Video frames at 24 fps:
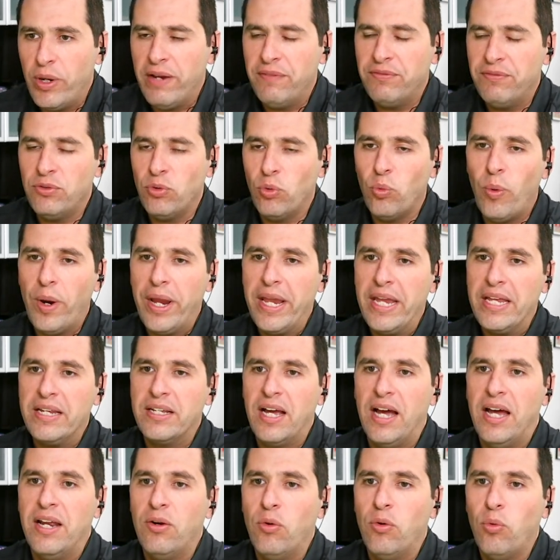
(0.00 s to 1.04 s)
We have to
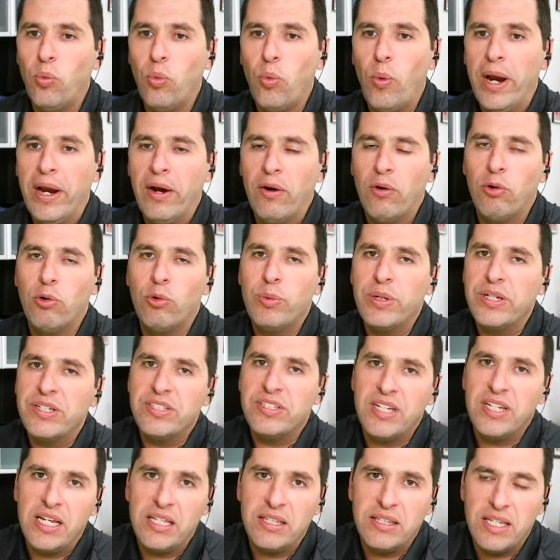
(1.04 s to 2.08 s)
weight kind of where are we
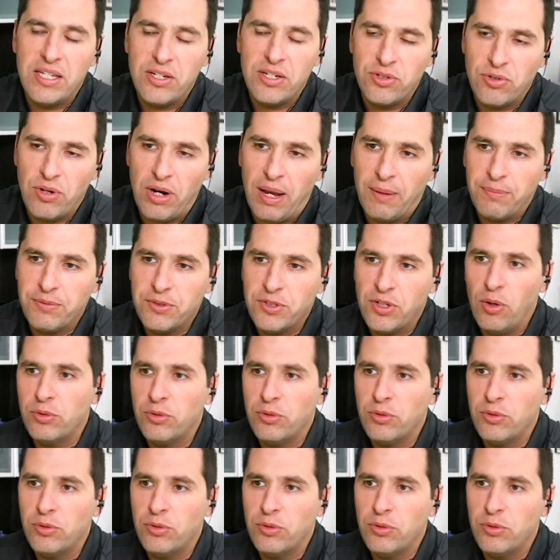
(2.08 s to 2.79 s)
seeing these drops.